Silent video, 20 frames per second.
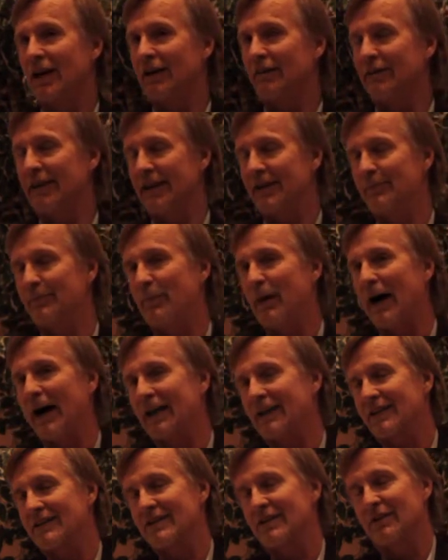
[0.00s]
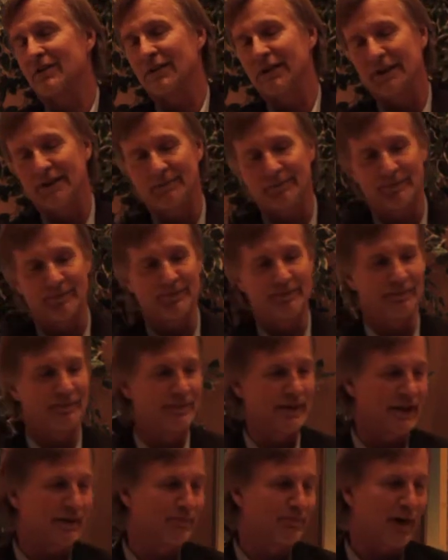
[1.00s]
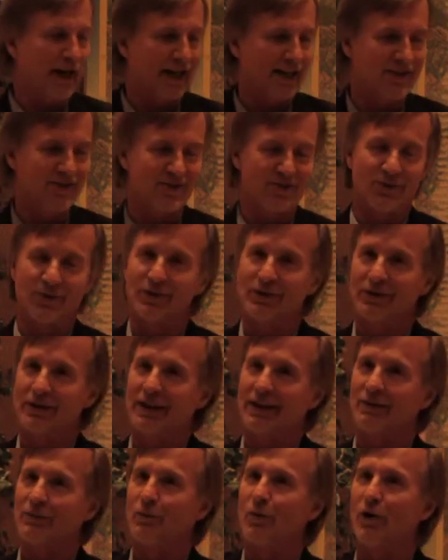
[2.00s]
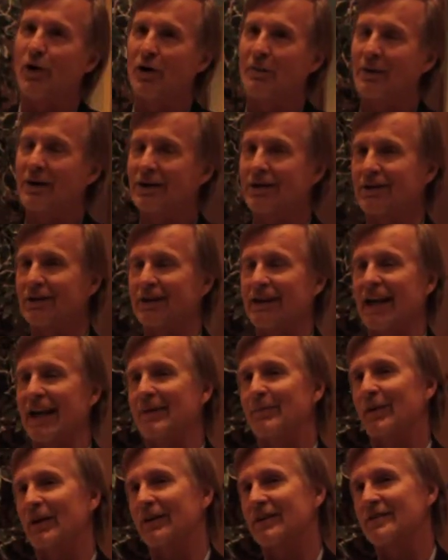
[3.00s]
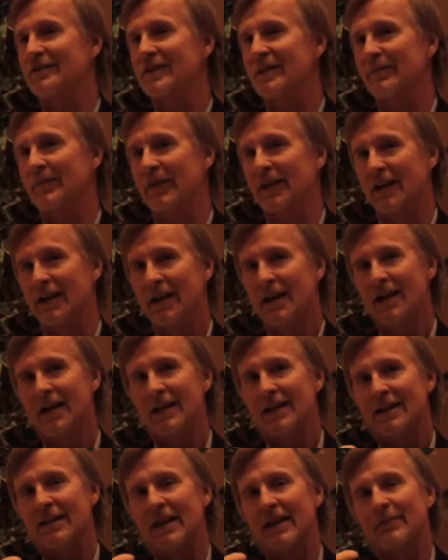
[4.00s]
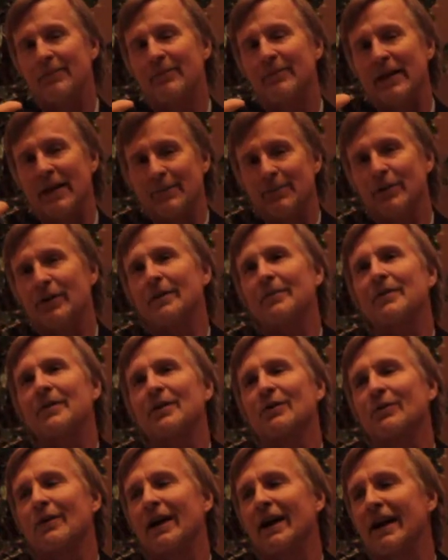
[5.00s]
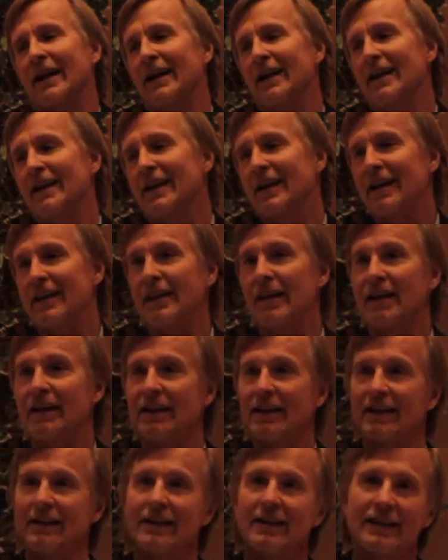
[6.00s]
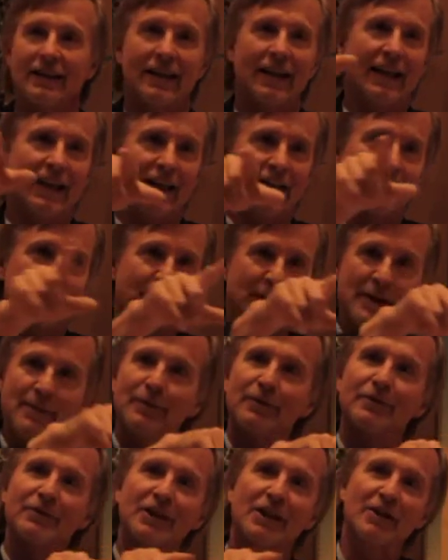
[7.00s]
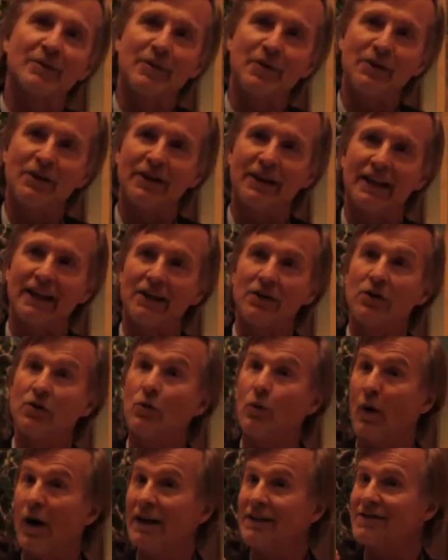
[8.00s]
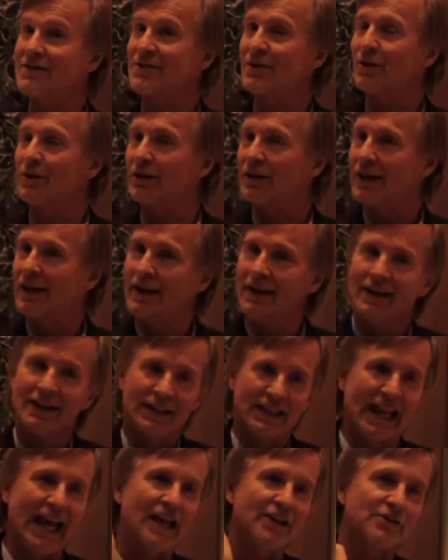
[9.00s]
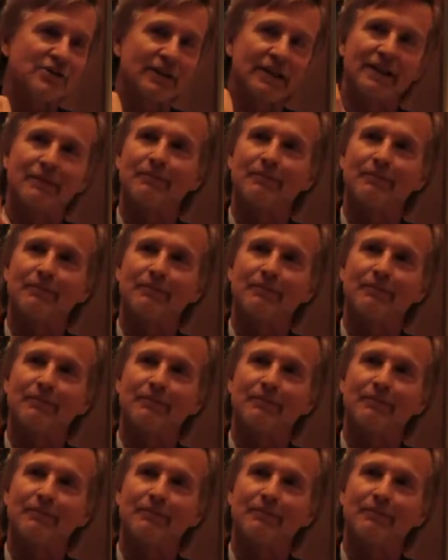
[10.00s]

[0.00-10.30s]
a box, a big box store like Walmart or Kmart or something. They put up the array, and then people in the community who want solar can actually